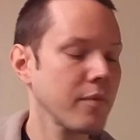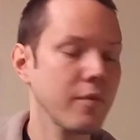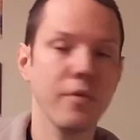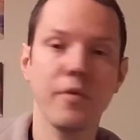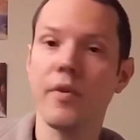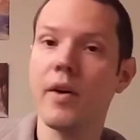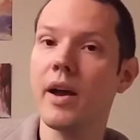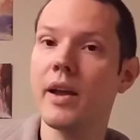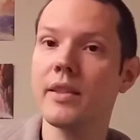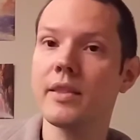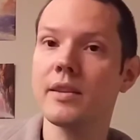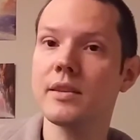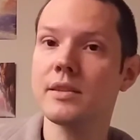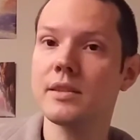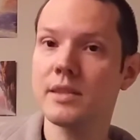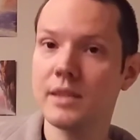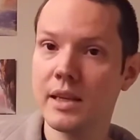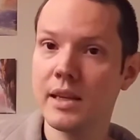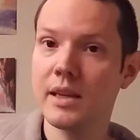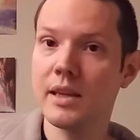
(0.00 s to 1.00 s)
find the
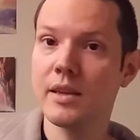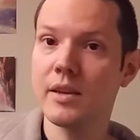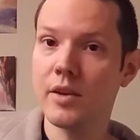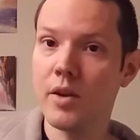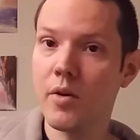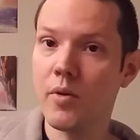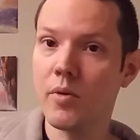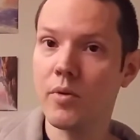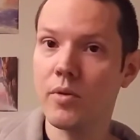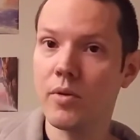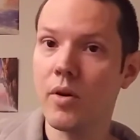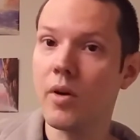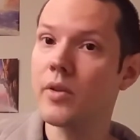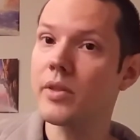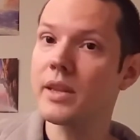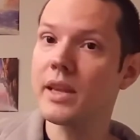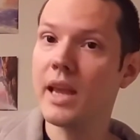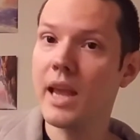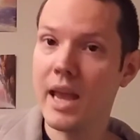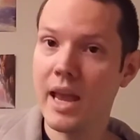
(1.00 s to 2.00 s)
C note on
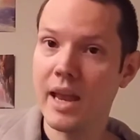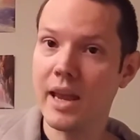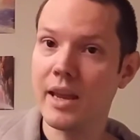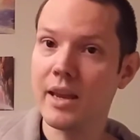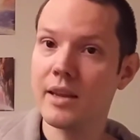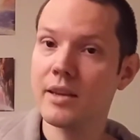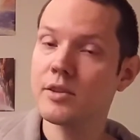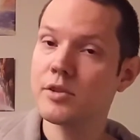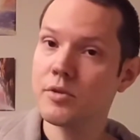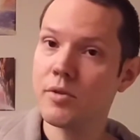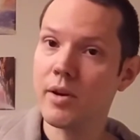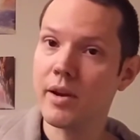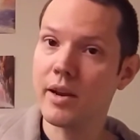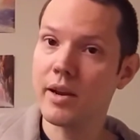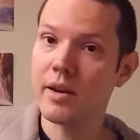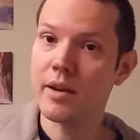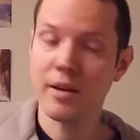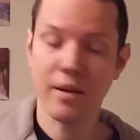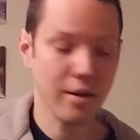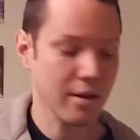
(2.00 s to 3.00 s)
the A
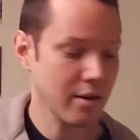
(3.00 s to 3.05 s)
string.